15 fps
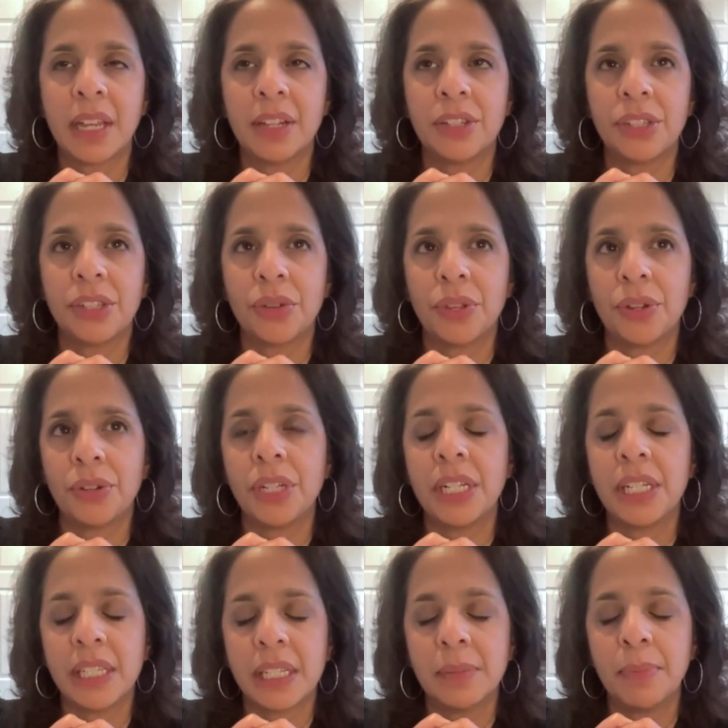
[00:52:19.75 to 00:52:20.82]
And so there
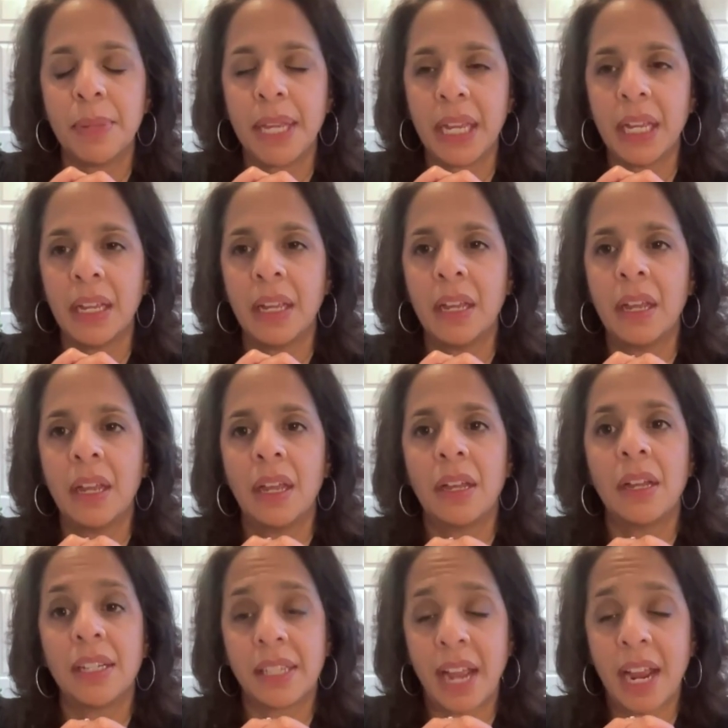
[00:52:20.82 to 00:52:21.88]
needs to be
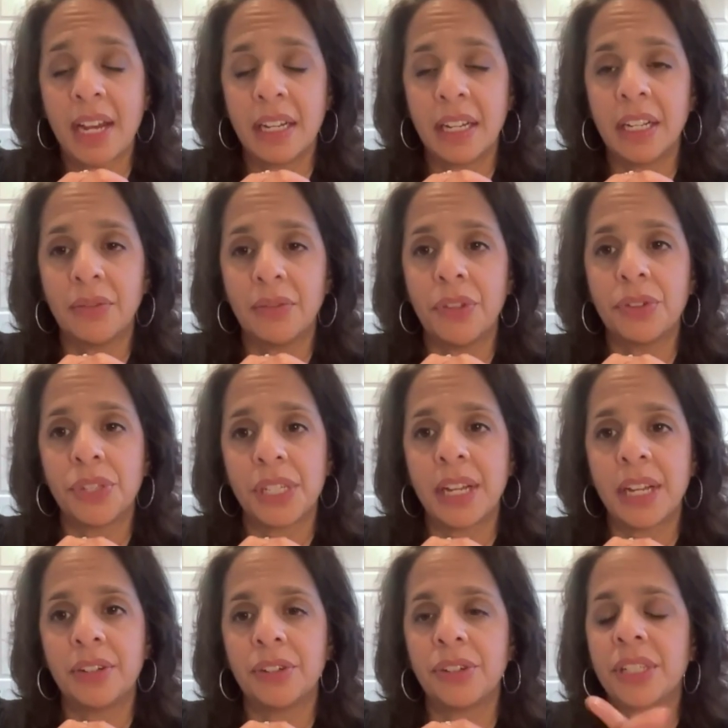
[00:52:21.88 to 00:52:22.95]
a tightening of those
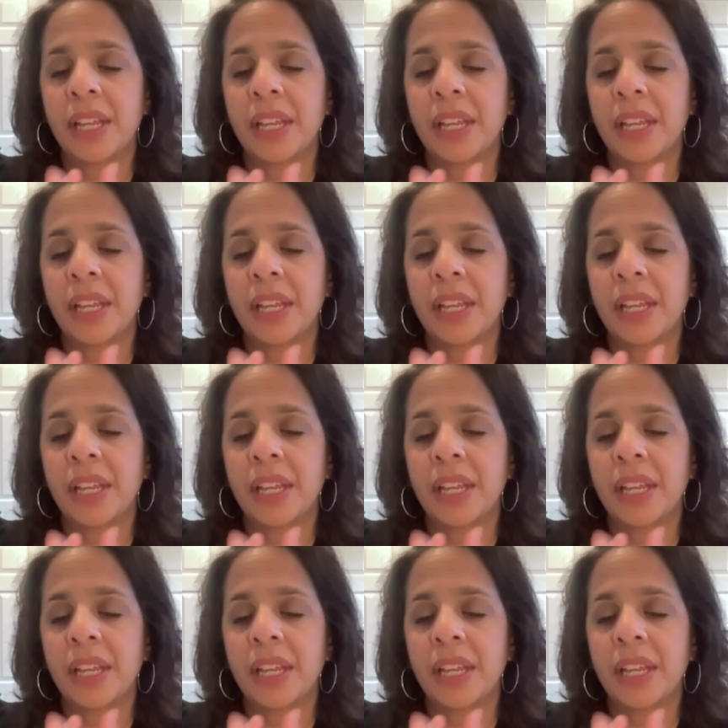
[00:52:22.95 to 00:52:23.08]
standards.